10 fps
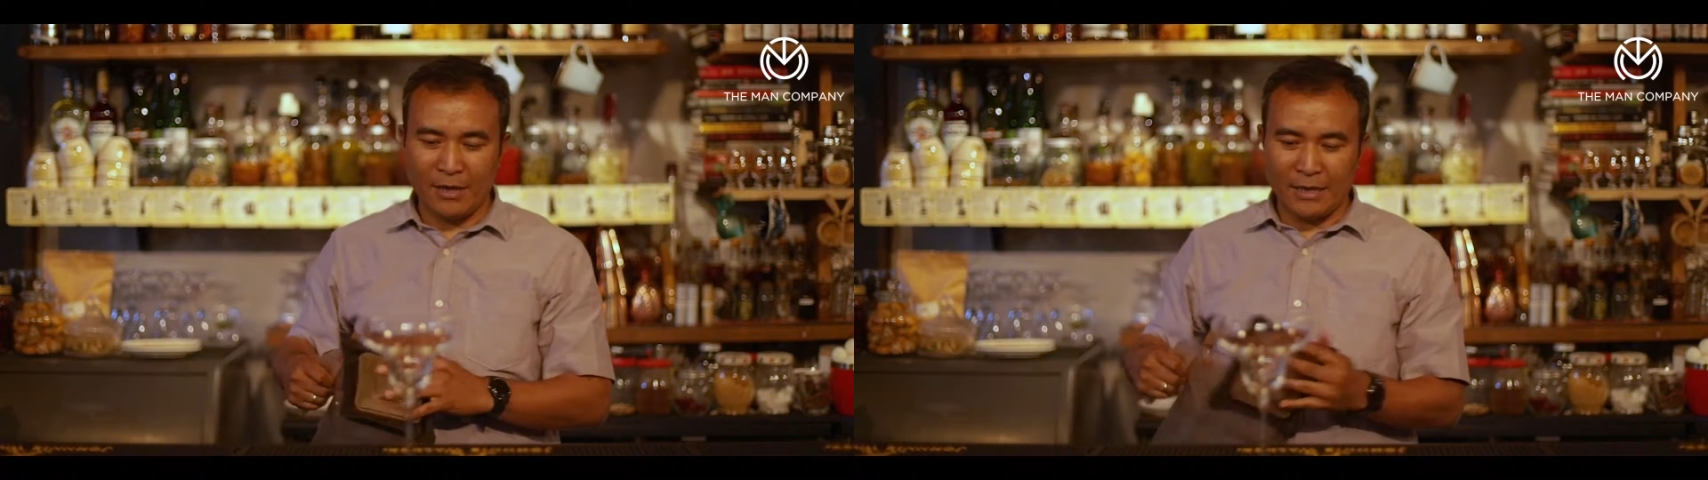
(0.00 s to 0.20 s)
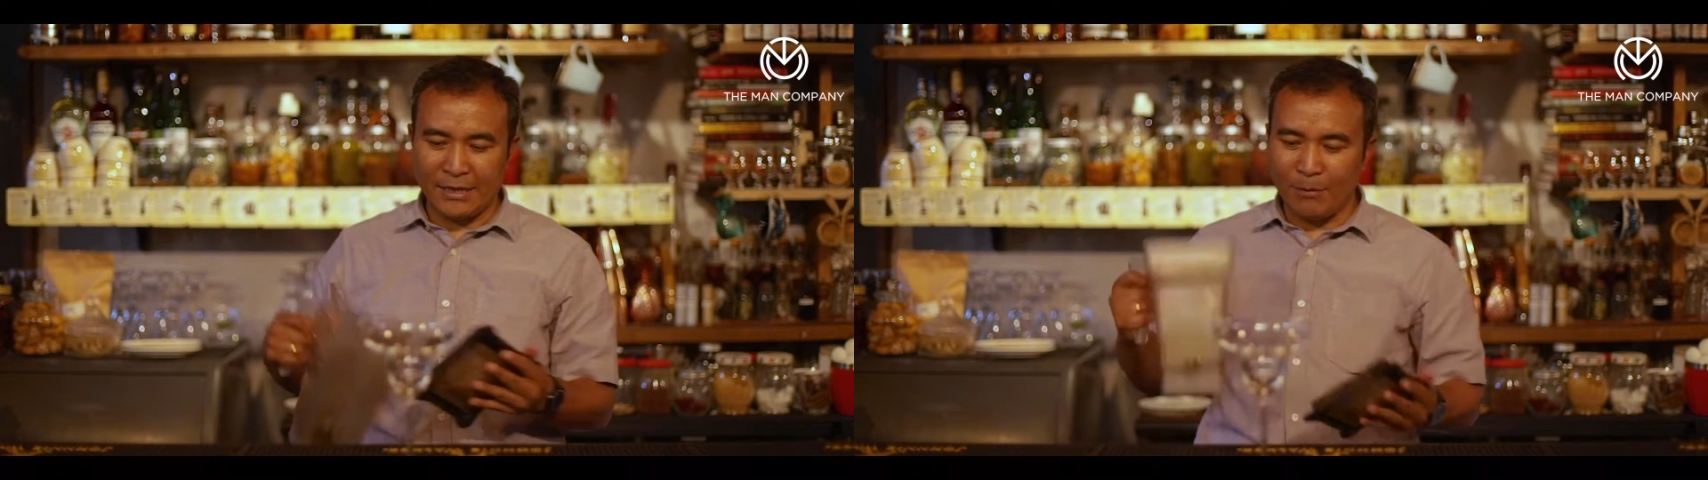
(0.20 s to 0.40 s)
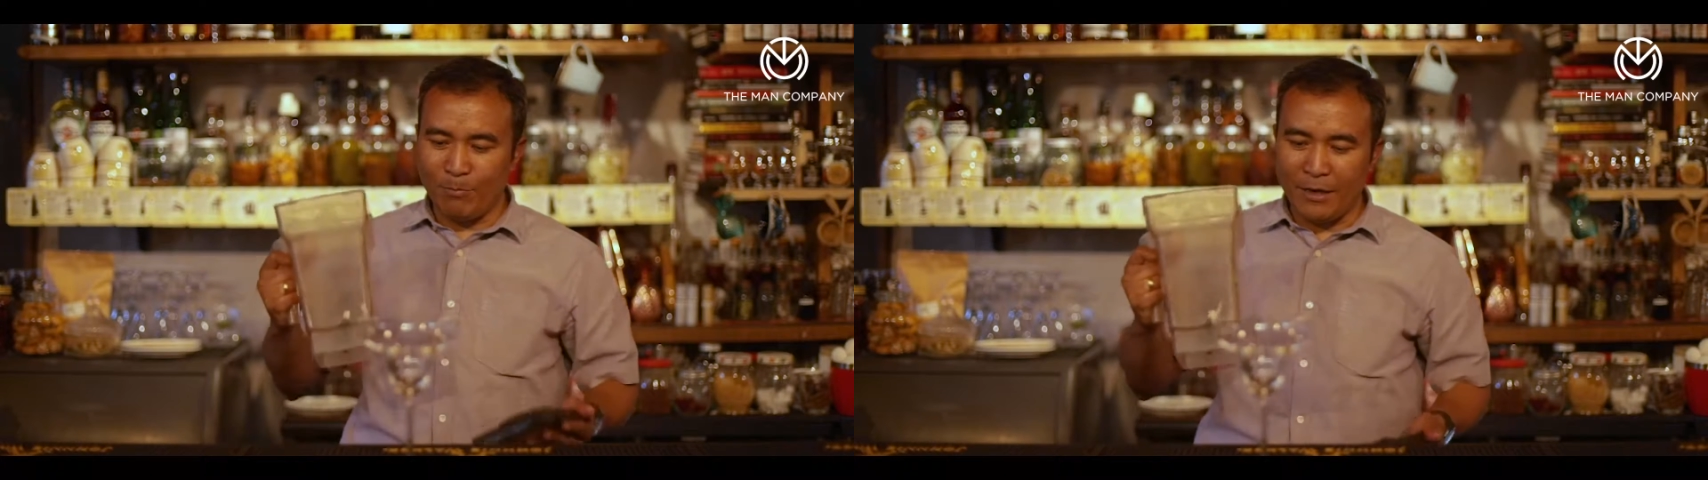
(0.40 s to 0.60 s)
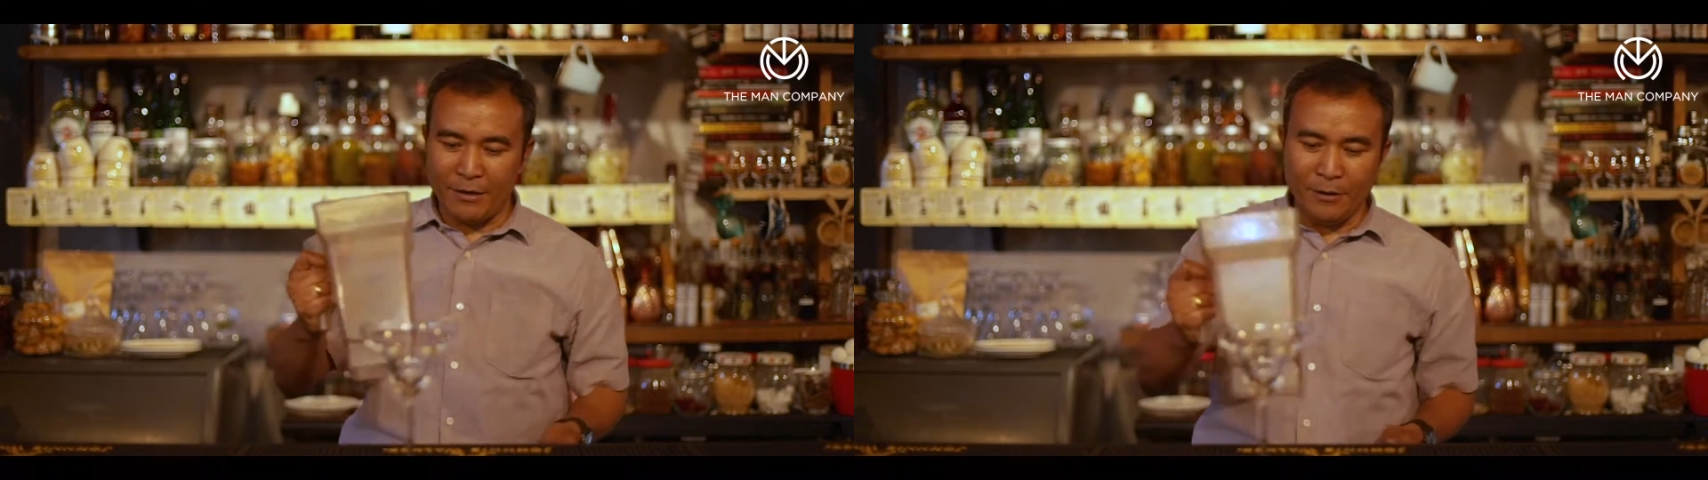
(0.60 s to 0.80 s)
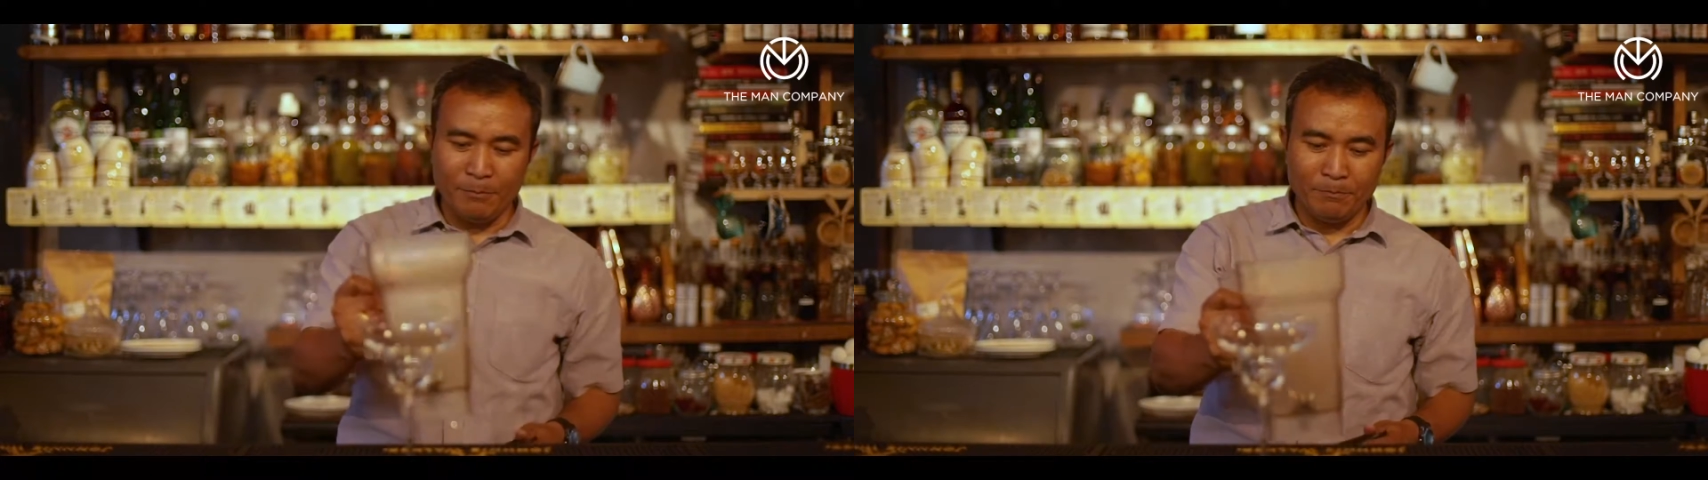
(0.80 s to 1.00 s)
I take a
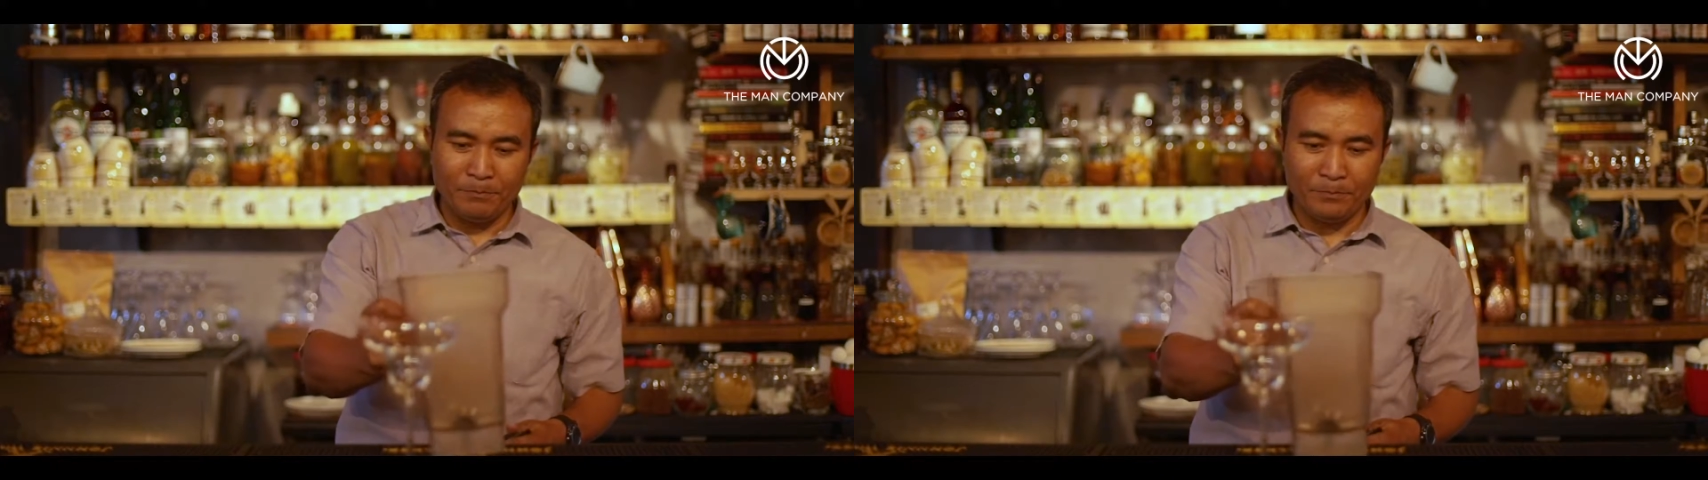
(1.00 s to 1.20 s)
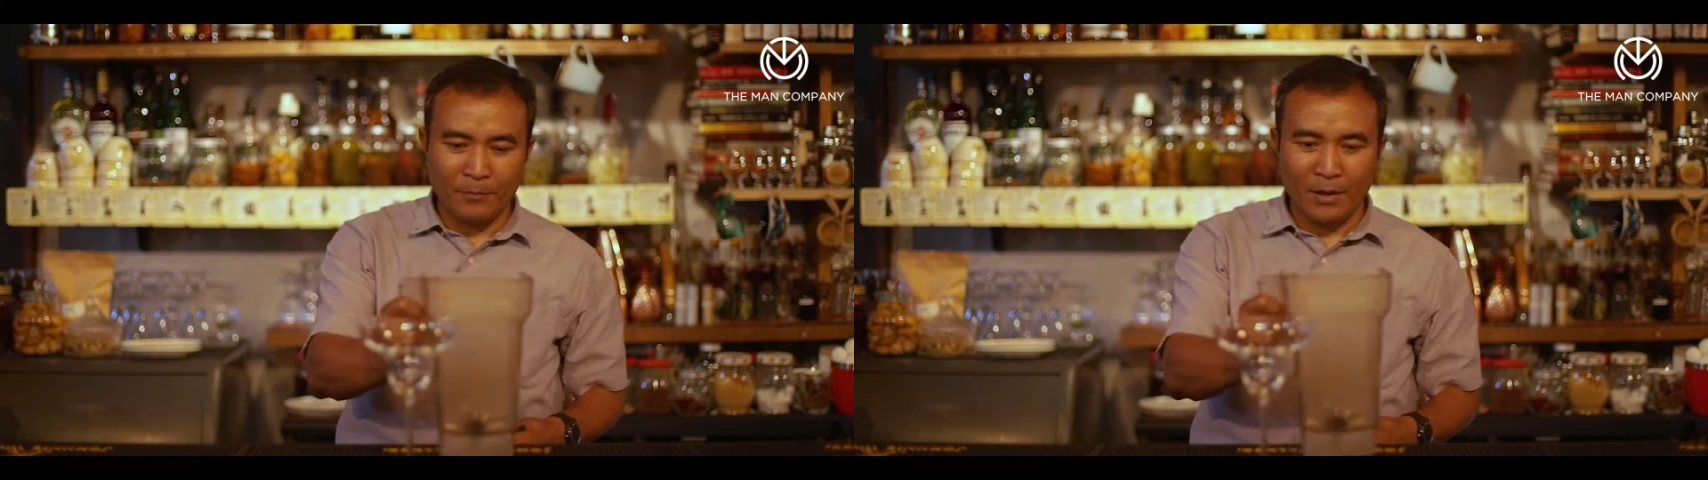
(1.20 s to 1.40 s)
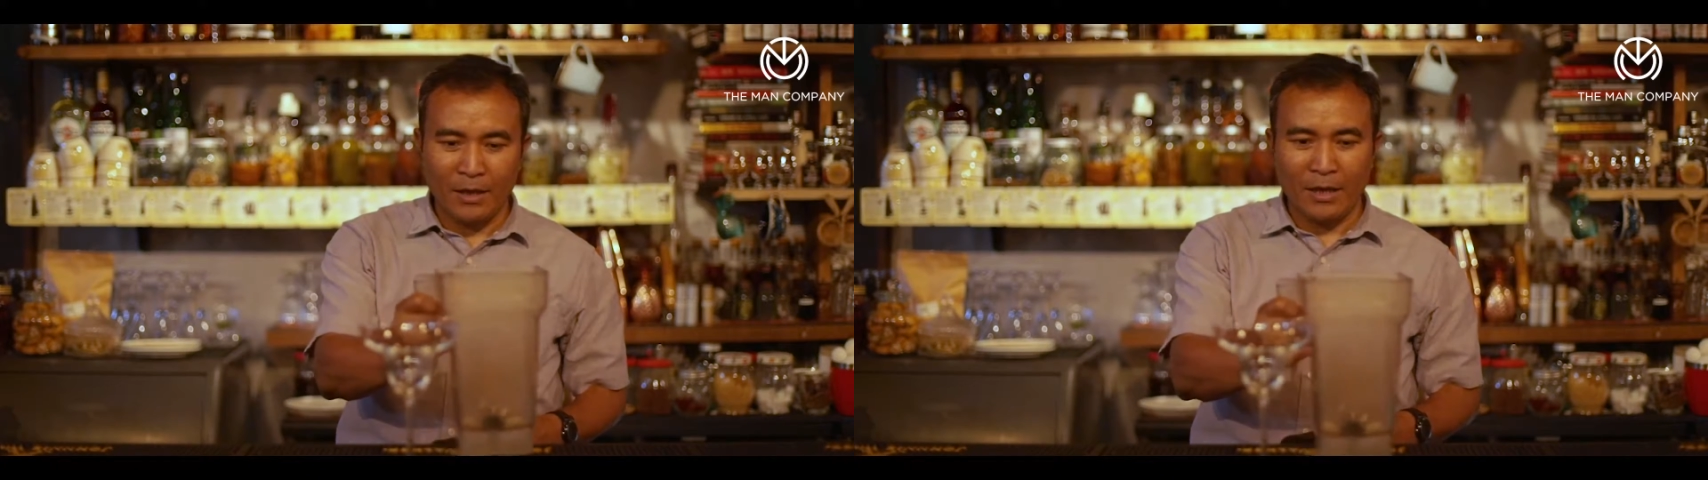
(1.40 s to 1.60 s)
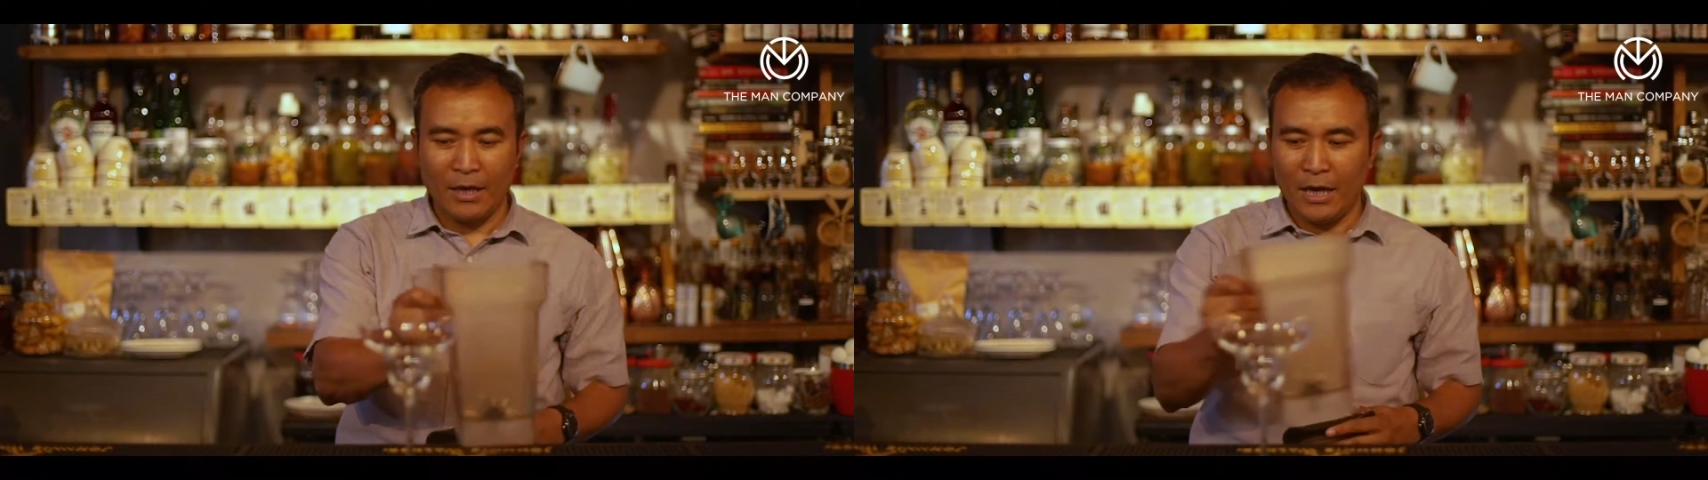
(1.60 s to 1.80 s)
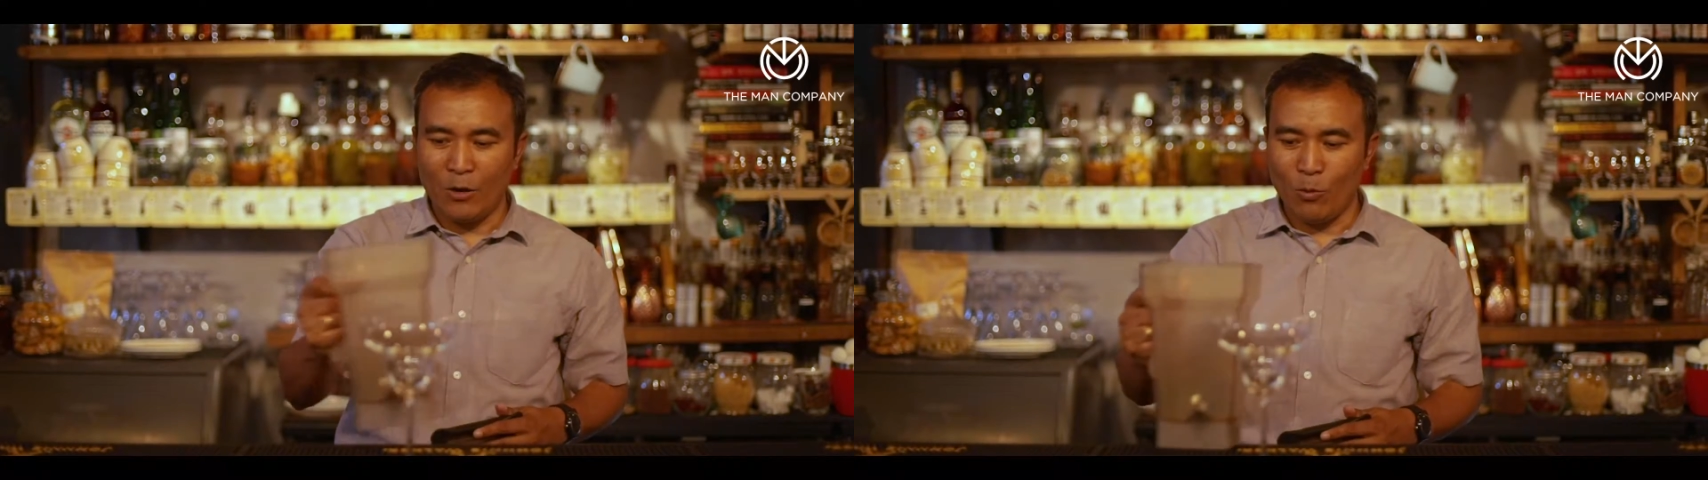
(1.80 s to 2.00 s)
blender,
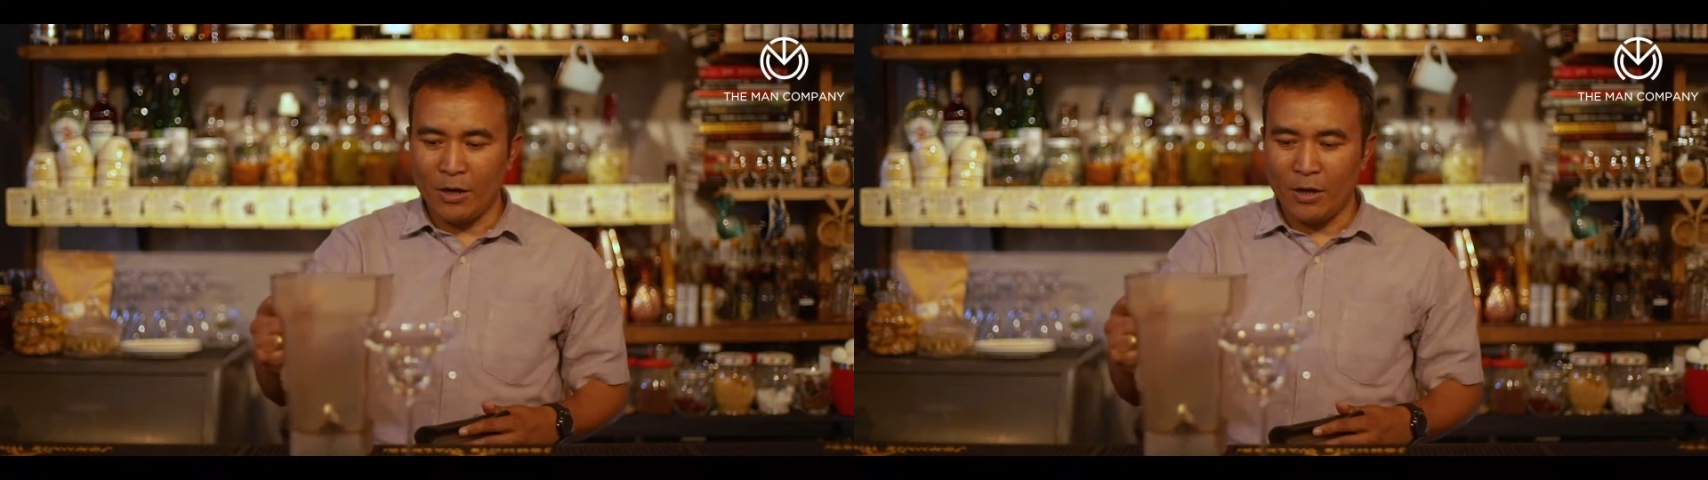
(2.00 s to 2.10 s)
and